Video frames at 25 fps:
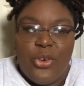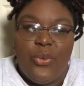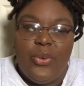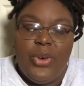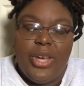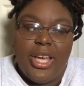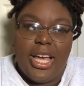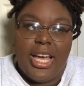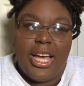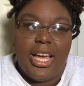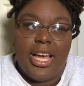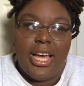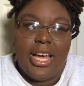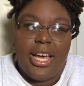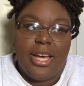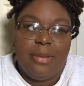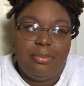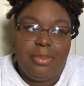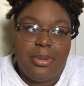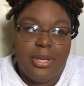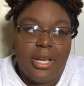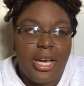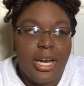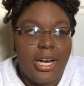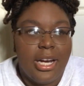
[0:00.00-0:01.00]
We had
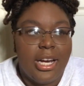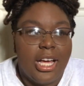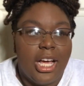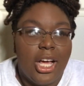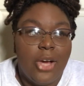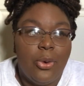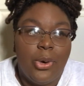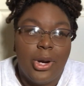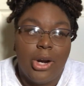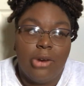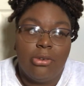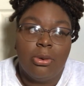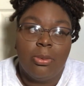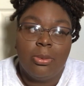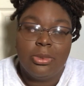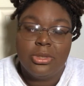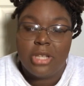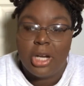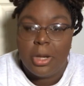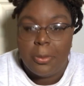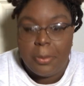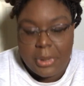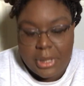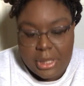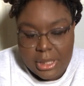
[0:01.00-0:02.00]
planned out what our room was
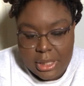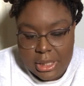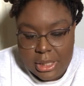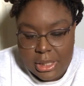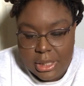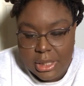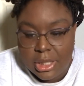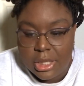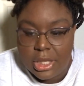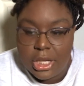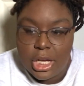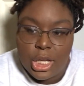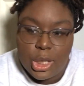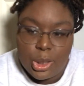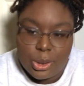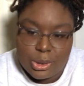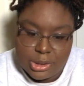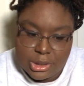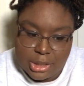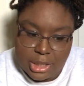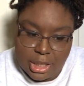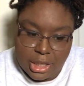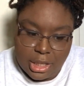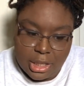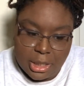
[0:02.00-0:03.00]
gonna be, the color
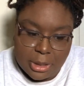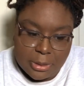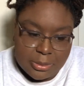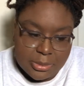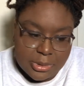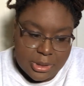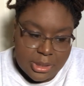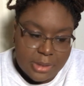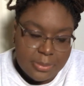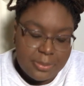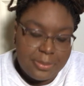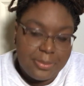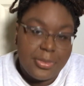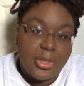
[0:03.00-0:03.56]
schemes,